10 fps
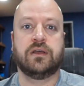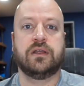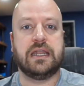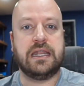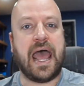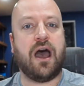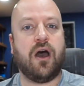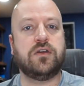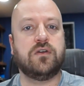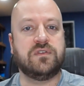Now
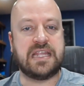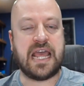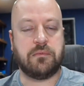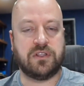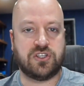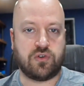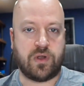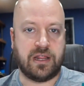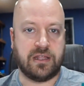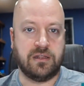you've
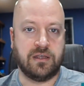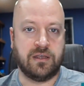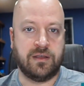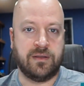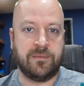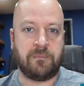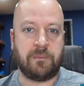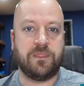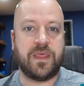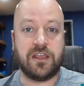demonstrated
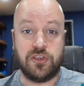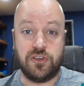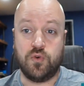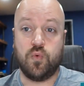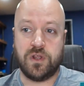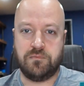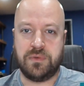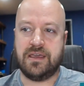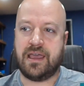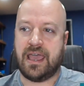that you would
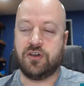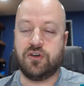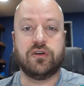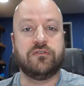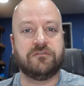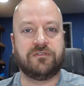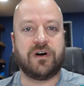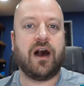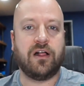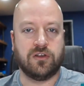be a good
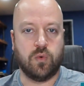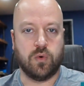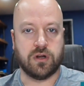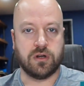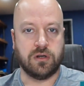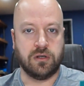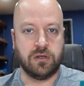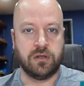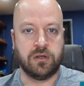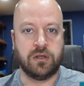follower
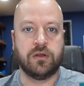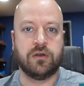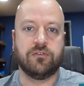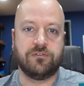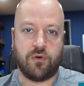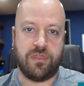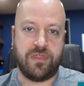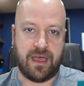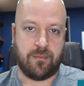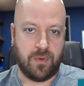for
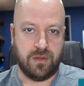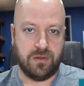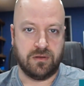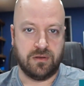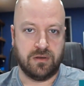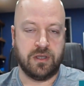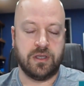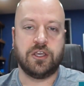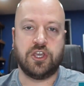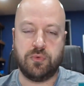them.
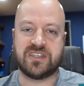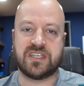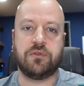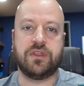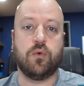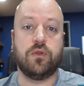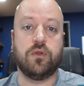You'd be someone that would